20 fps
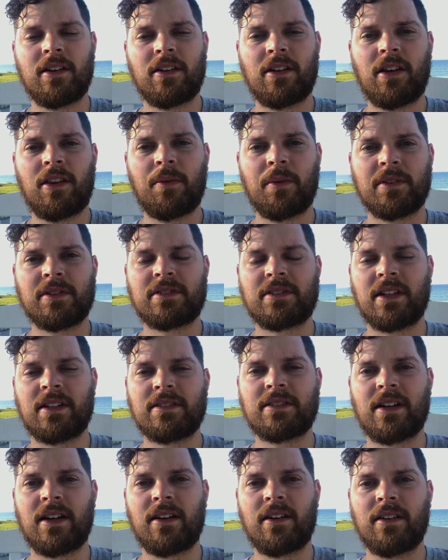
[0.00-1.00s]
another one
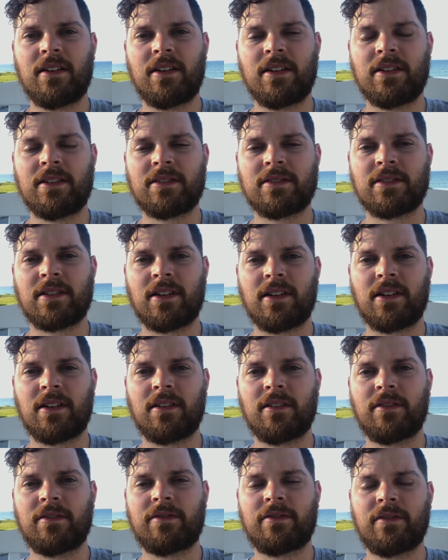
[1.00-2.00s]
stands out is
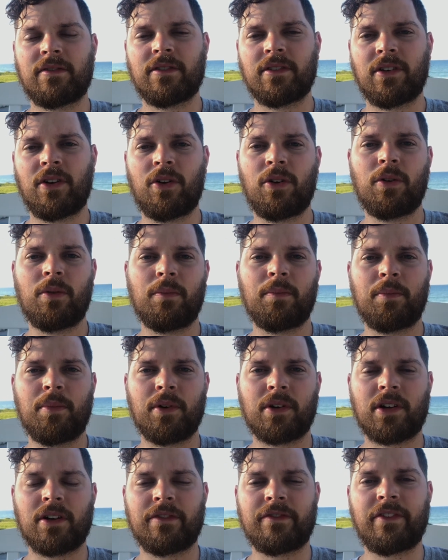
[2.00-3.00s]
the whole
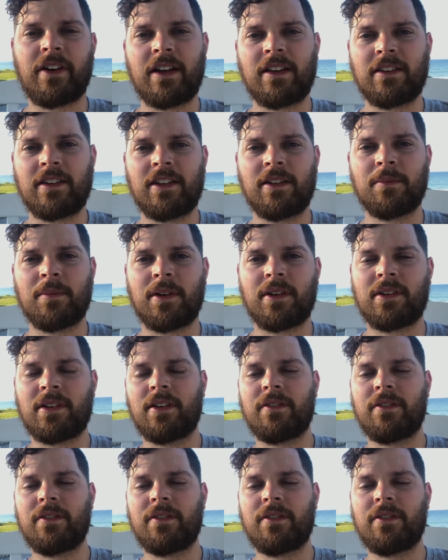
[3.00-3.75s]
book of Philemon.